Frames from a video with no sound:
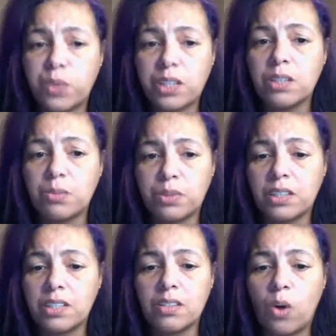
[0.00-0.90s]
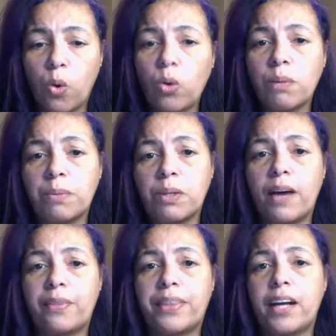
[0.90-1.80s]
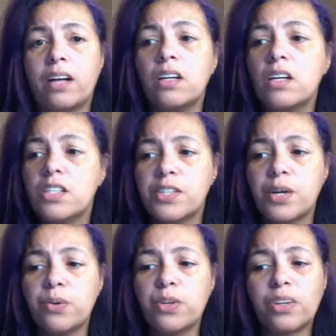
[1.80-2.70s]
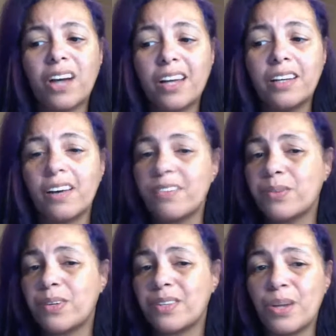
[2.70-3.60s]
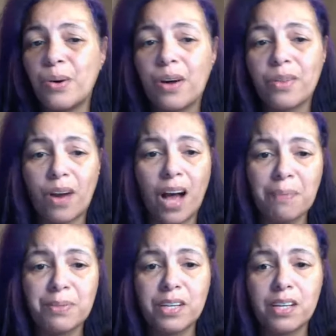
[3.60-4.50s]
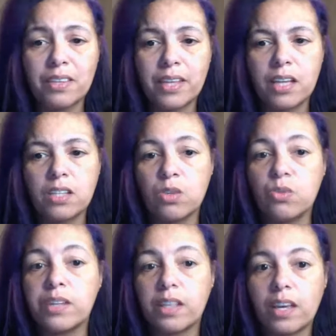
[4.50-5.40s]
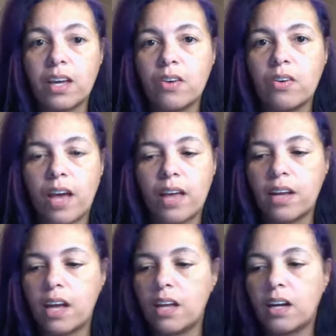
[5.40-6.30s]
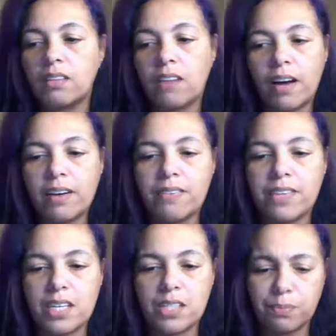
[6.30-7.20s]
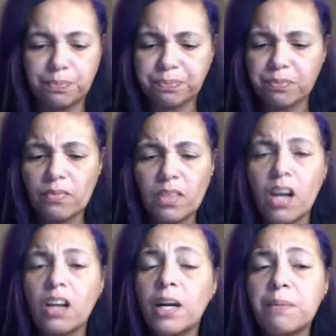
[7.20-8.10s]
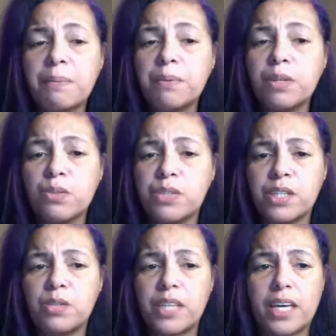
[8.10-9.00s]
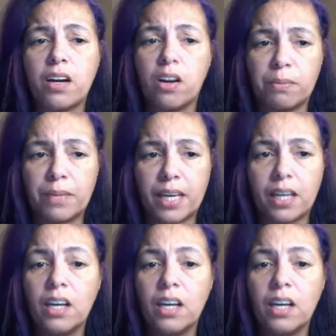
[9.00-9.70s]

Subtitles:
It's really, really horrible out there. So you're kind of left with no other option than using the internet. And a lot of people used to use eHarmony.